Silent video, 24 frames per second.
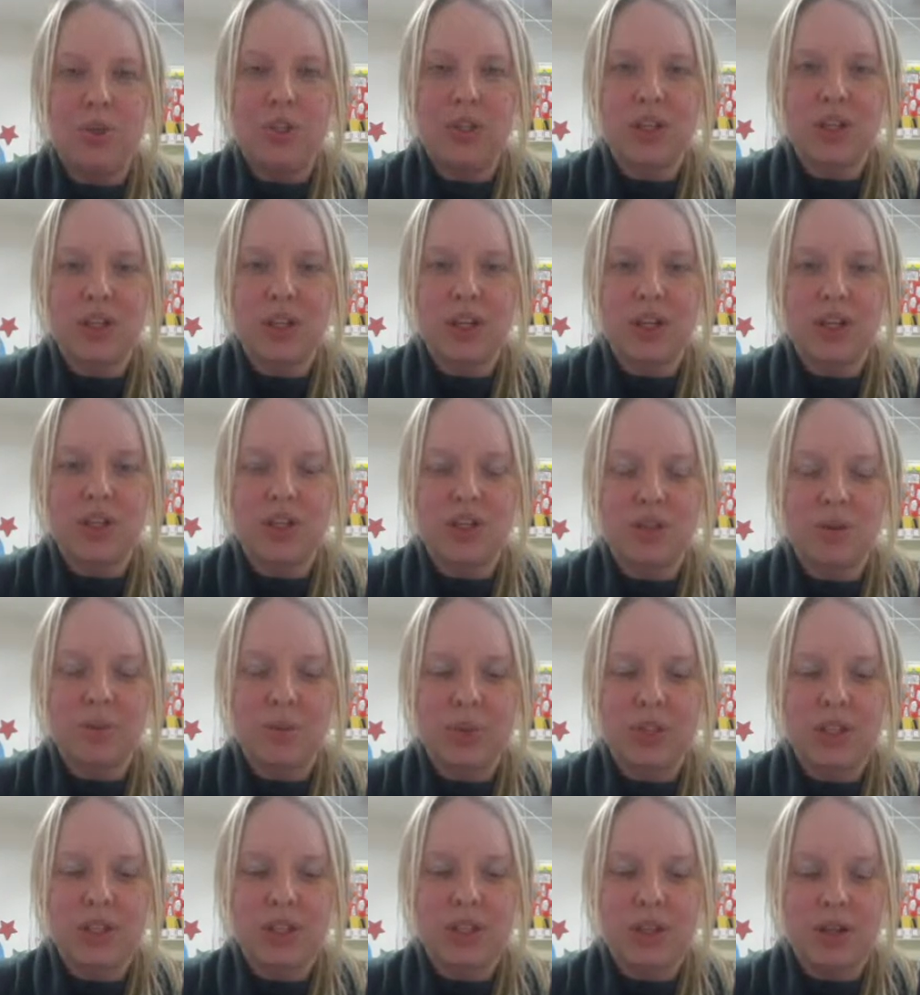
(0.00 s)
that they should be
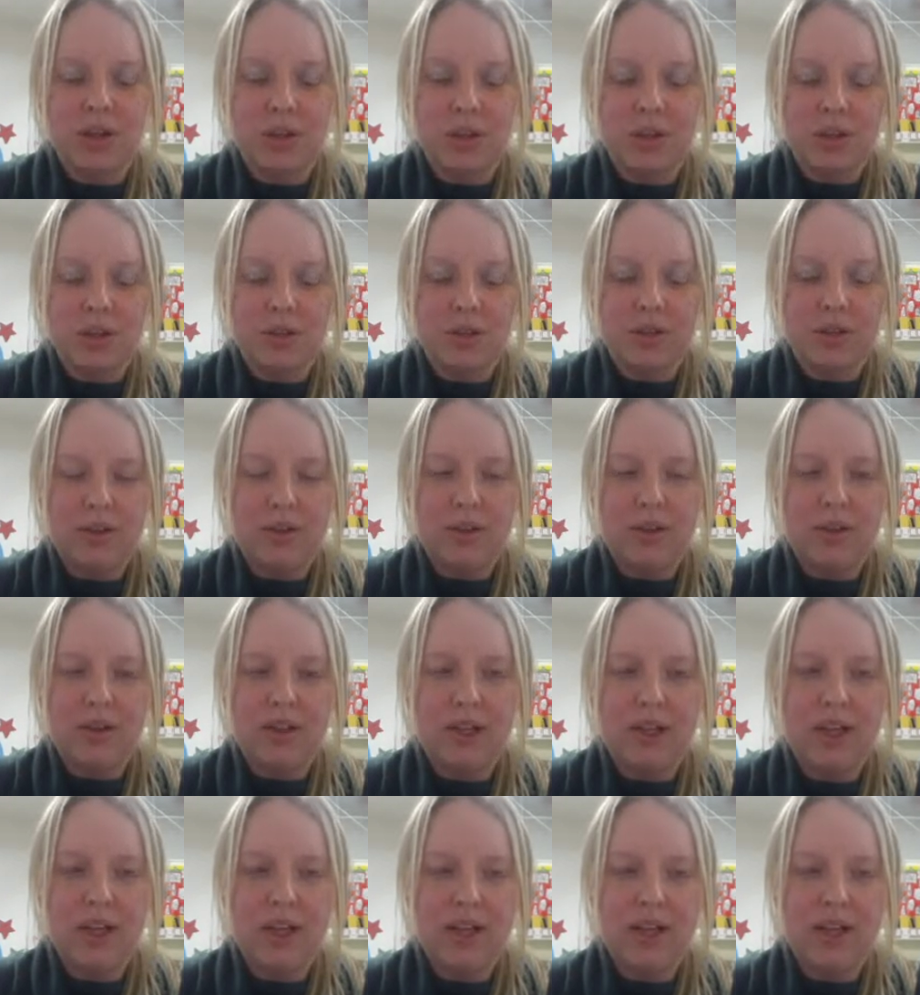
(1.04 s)
stuck. Okay,